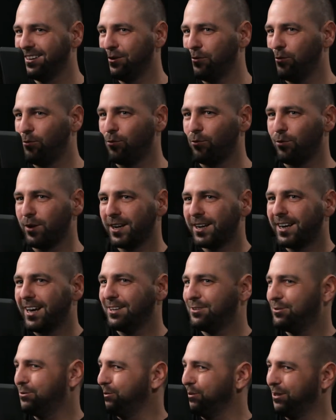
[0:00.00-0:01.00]
uh, we
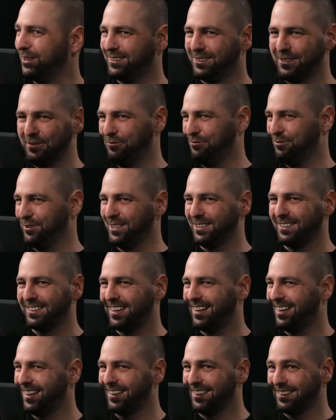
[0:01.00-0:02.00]
get to a different
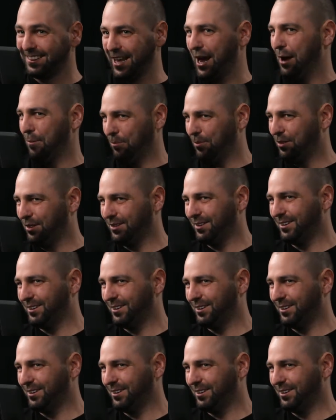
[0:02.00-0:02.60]
uh, depth.